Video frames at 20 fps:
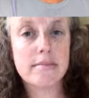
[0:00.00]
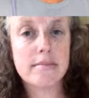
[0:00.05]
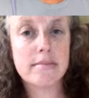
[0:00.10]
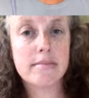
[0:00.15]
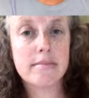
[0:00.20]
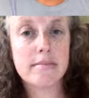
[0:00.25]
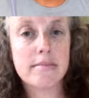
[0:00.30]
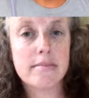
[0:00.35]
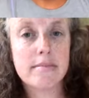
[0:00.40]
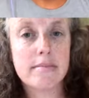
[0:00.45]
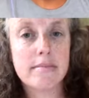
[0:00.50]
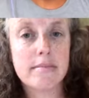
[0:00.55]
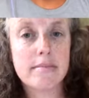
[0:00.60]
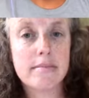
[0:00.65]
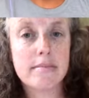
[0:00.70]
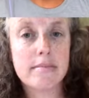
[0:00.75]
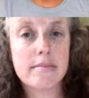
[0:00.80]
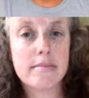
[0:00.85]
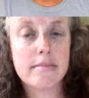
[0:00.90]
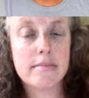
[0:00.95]

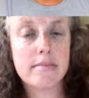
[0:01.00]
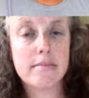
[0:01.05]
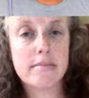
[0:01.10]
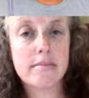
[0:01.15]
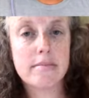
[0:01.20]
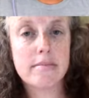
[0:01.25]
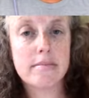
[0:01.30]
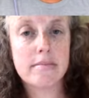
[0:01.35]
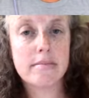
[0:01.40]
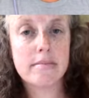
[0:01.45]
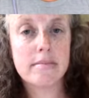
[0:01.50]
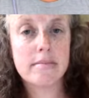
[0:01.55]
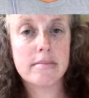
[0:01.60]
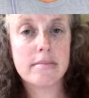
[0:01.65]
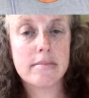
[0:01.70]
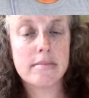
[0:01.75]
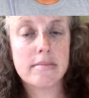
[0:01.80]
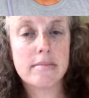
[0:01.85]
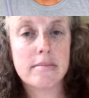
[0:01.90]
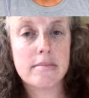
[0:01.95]

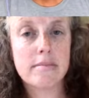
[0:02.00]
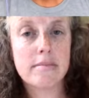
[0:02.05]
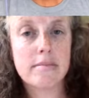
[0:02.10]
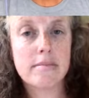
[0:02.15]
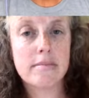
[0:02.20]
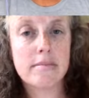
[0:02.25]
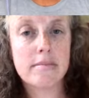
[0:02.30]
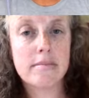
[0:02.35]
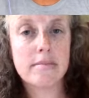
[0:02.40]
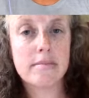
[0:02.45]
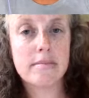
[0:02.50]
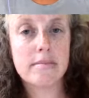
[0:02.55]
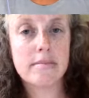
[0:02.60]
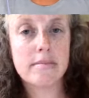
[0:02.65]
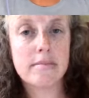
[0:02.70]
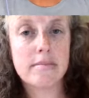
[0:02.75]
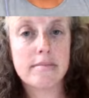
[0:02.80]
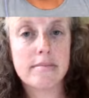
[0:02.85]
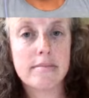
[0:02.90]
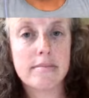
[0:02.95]

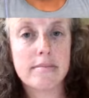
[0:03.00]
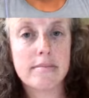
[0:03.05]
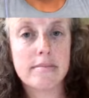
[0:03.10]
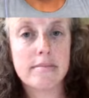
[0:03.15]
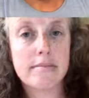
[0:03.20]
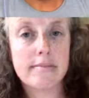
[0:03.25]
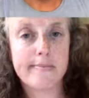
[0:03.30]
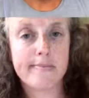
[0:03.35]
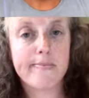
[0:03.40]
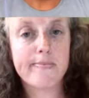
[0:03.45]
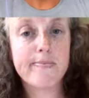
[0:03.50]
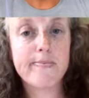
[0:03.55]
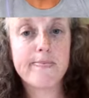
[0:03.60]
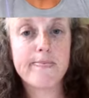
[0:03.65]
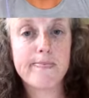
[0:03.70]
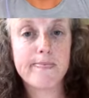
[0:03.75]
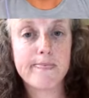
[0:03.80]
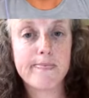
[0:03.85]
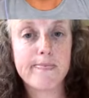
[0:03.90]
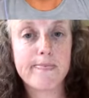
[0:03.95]

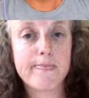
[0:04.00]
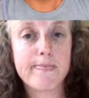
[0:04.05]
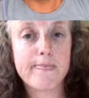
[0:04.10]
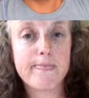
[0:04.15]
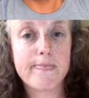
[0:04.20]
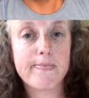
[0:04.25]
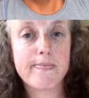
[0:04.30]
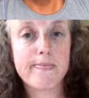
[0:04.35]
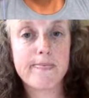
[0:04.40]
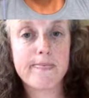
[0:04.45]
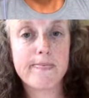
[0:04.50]
(silent)